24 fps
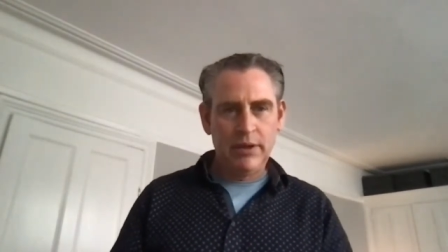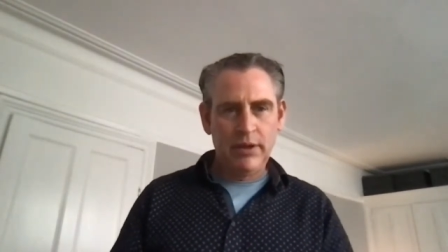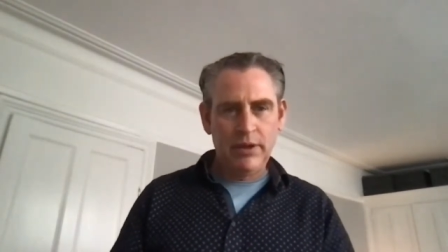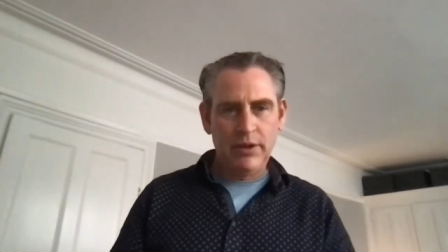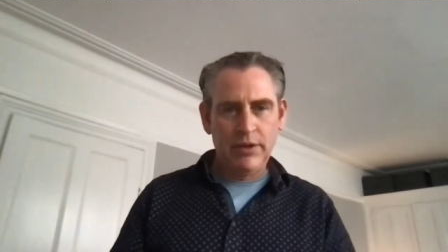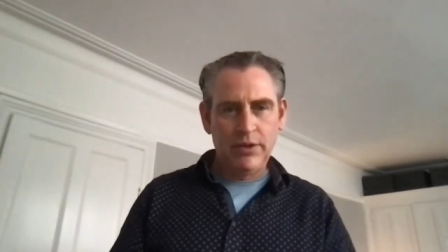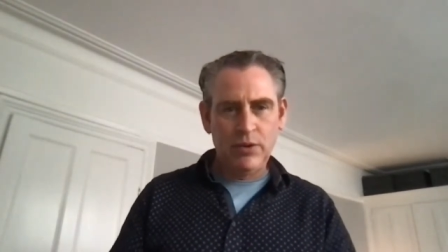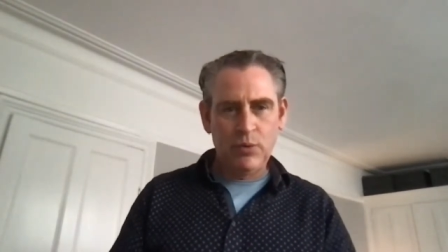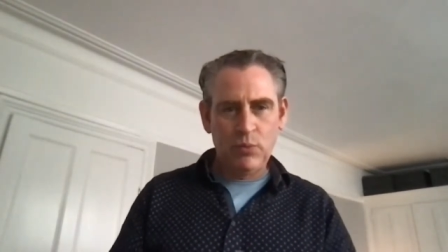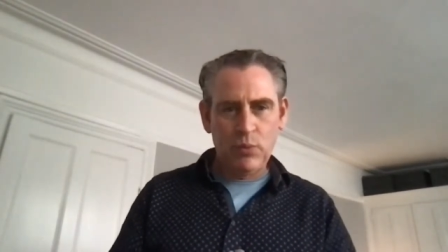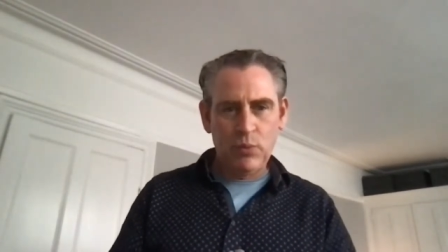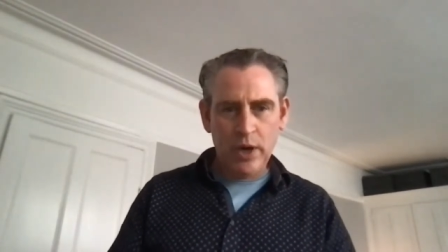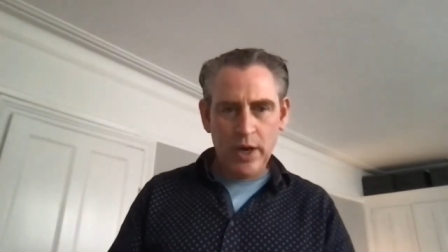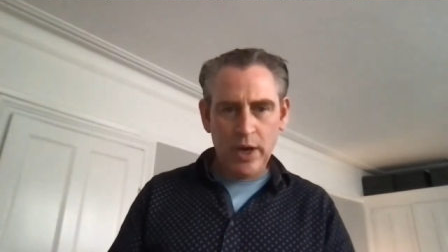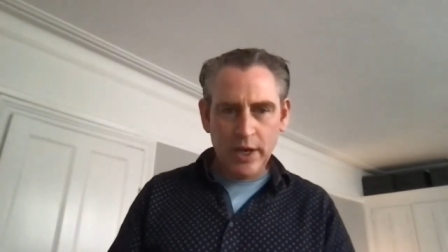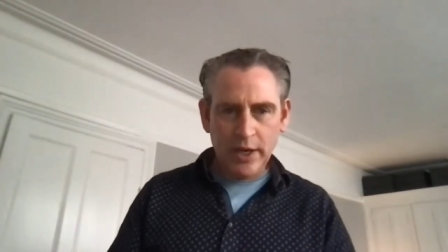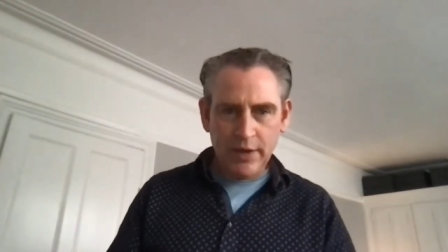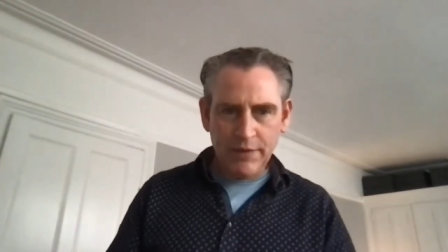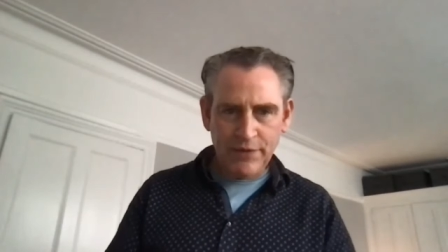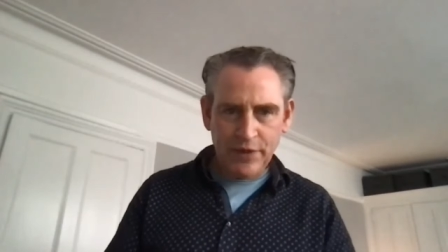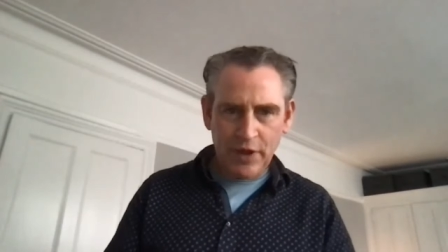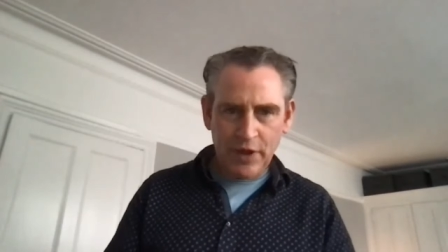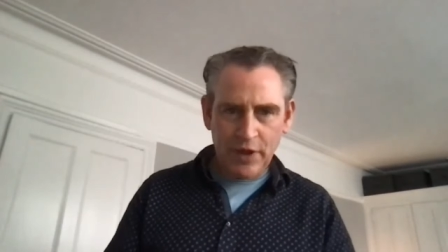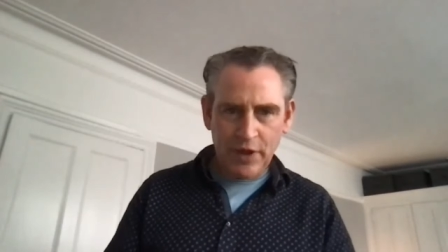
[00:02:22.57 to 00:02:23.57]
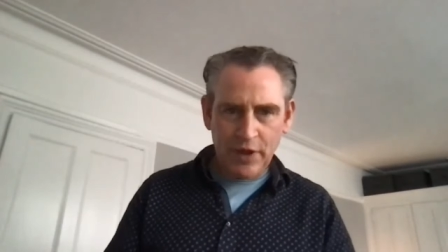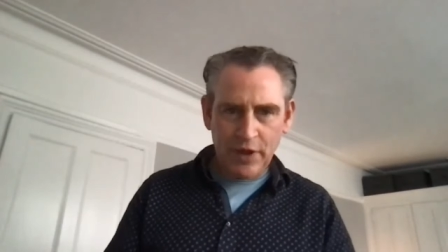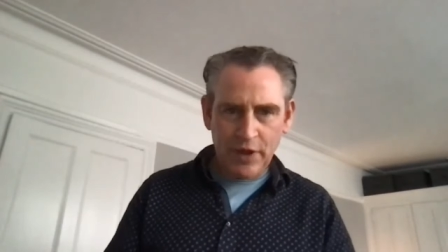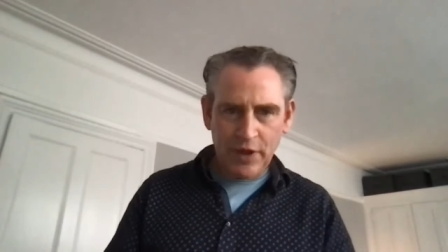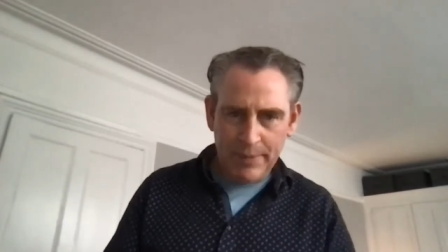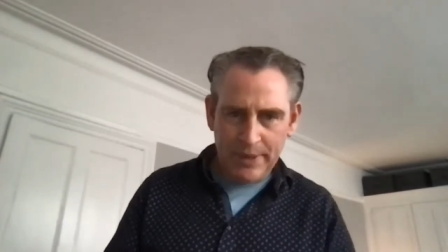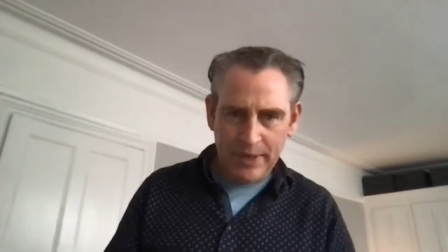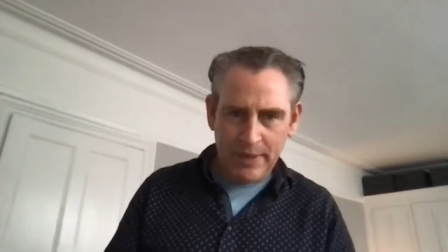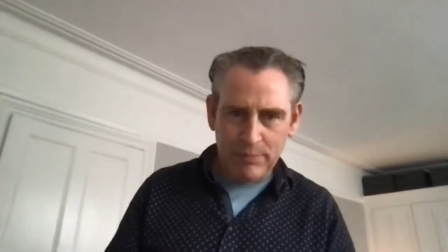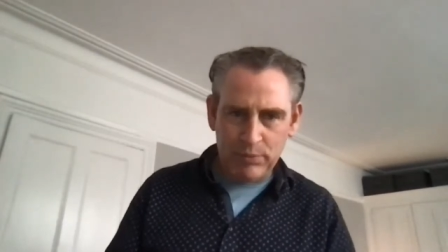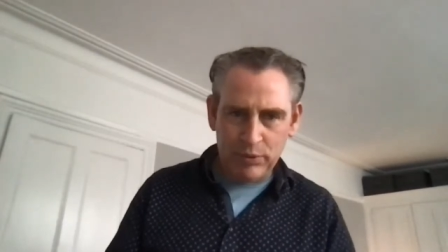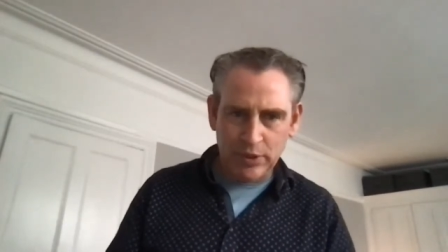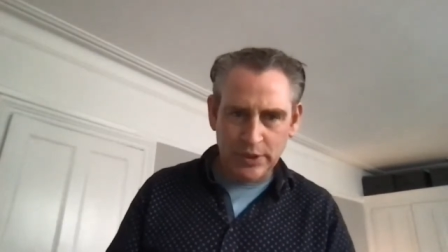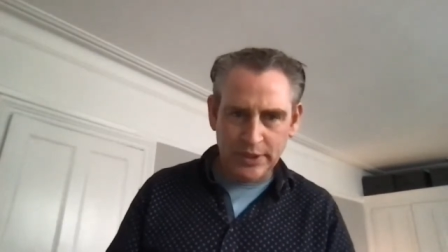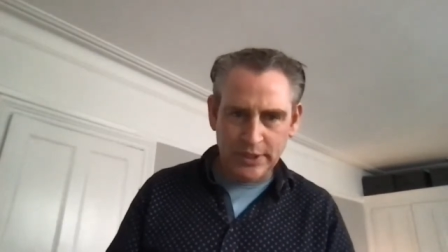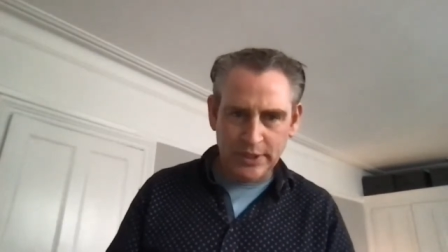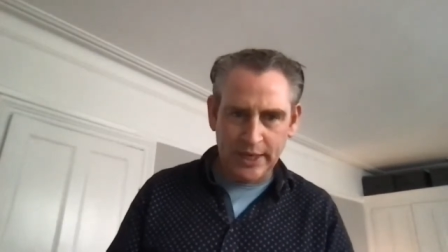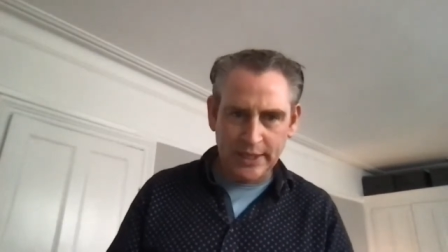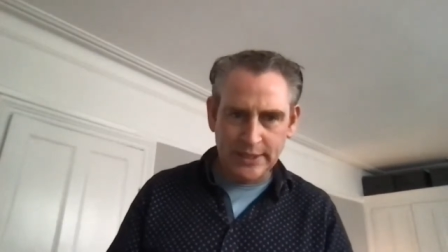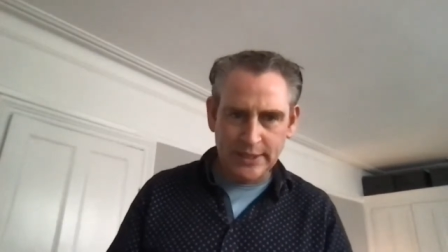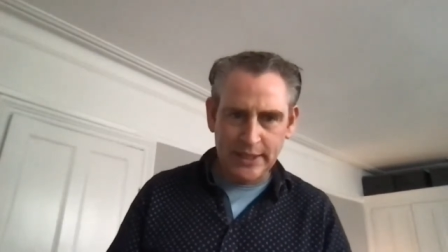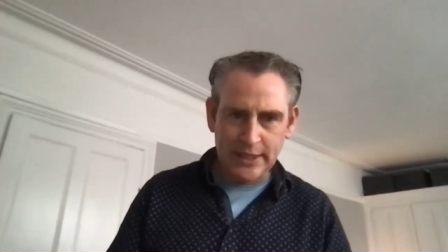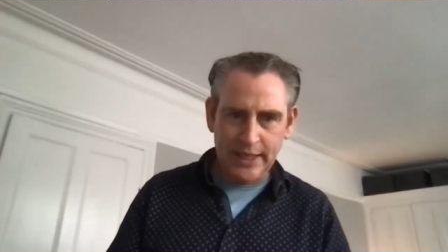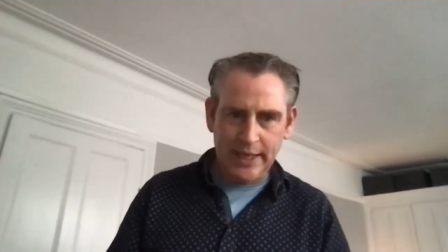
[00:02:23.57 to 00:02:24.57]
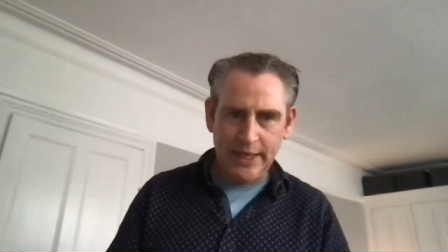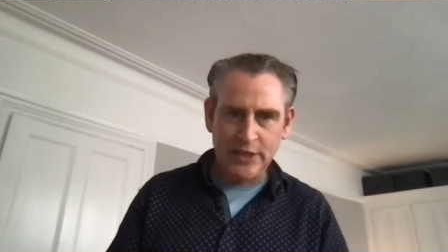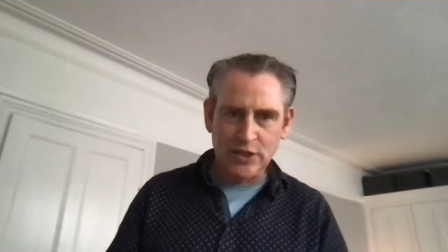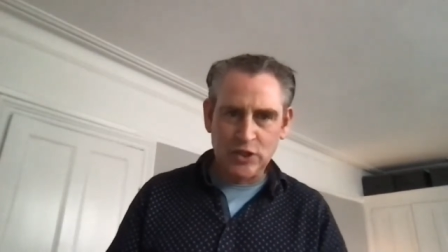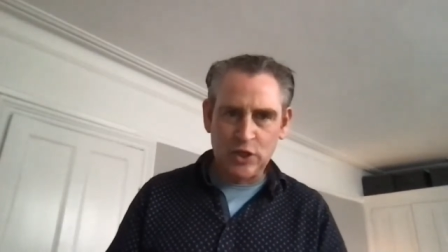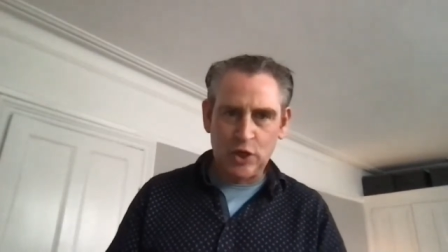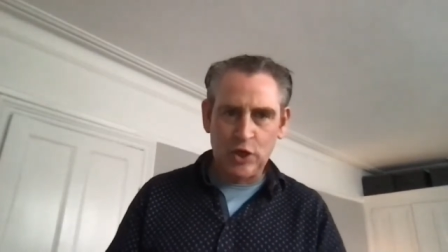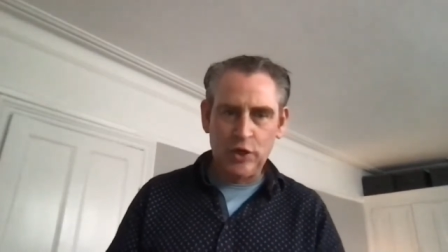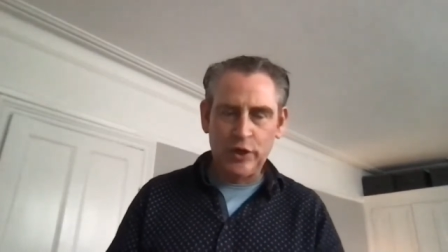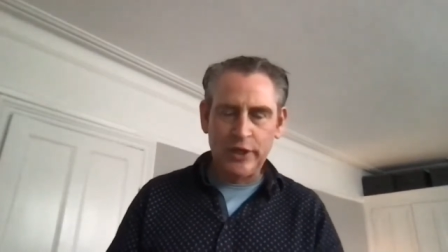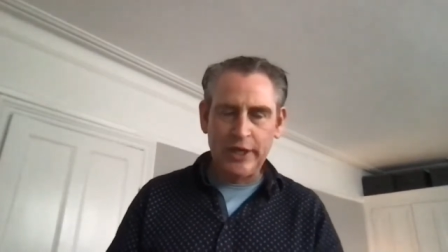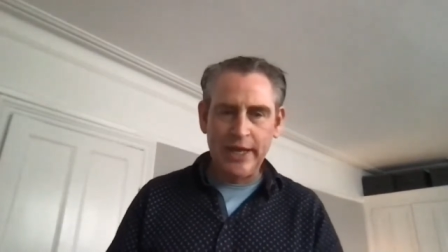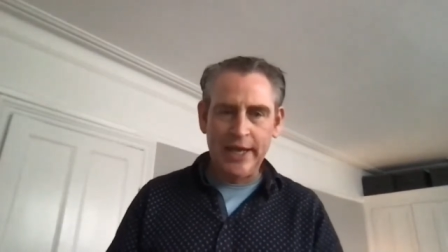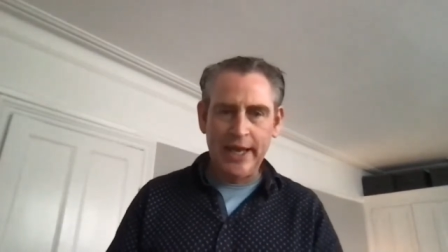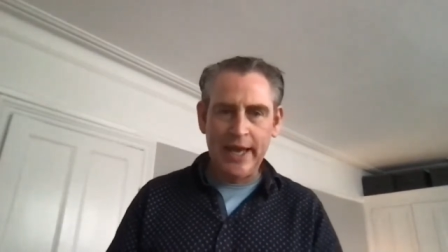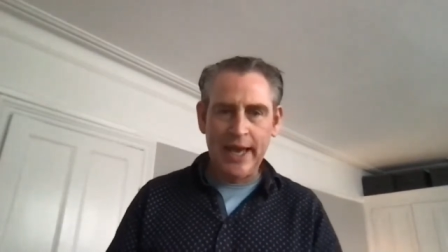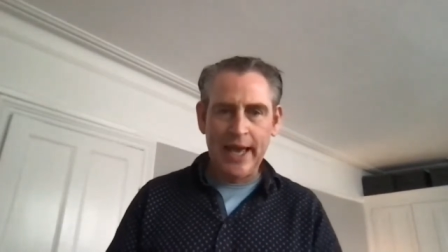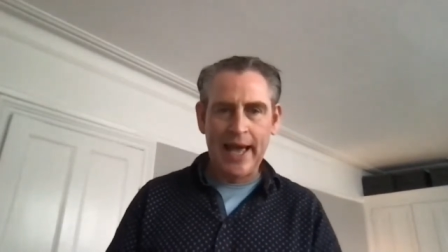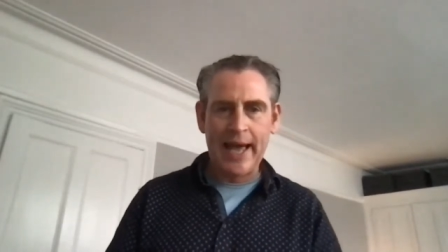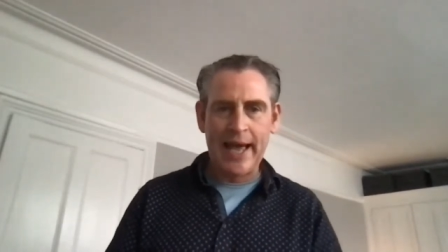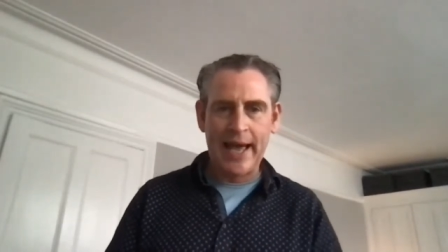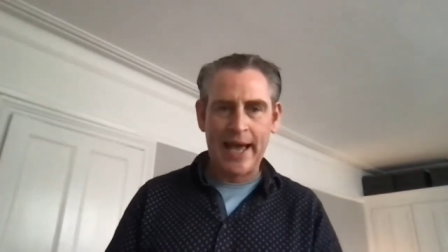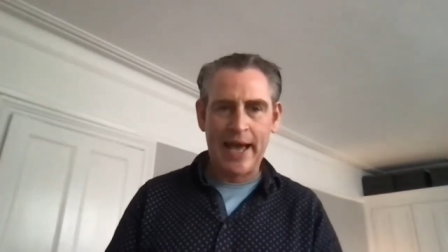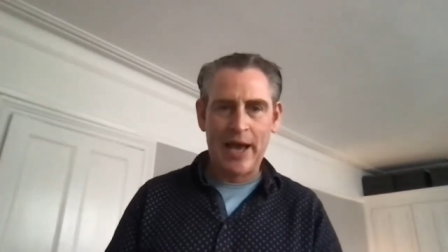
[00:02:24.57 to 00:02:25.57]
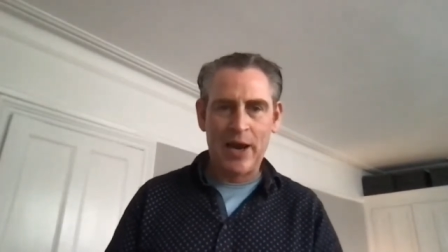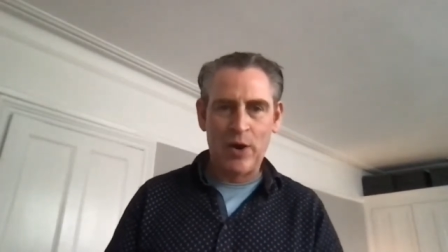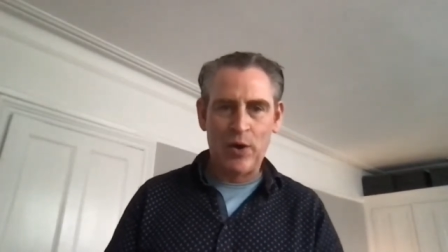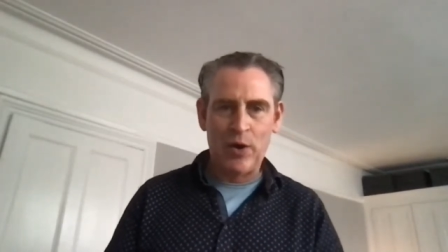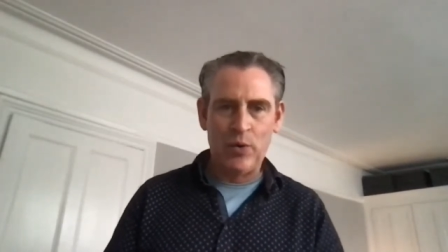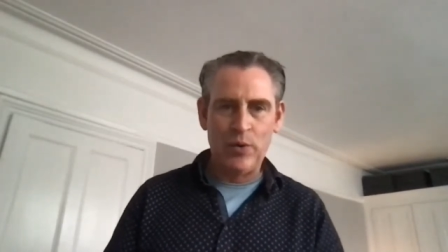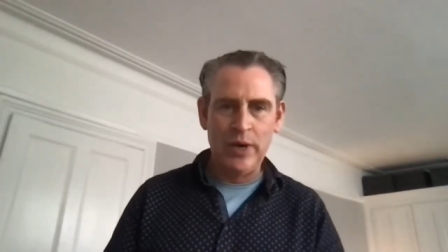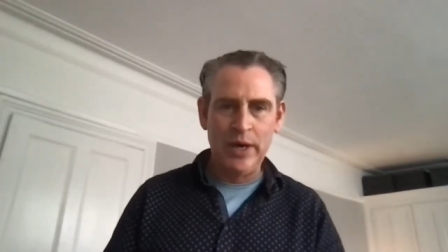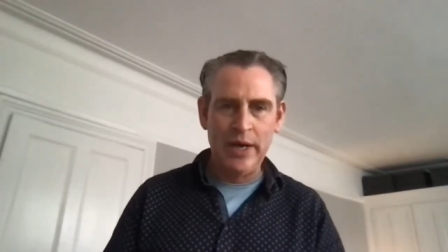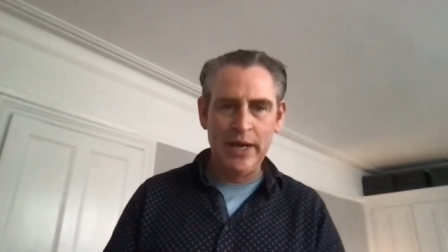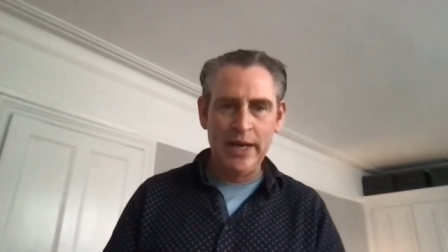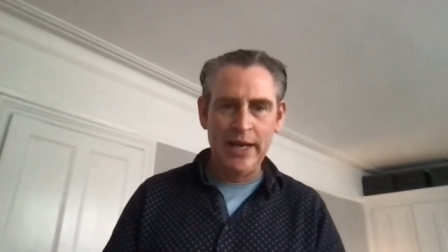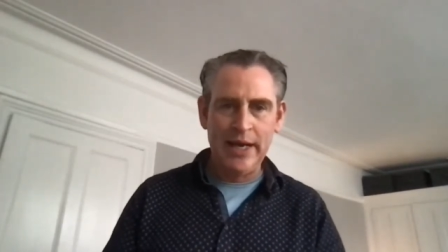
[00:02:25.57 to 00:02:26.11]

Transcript: The work of the Harmony Project is looking at how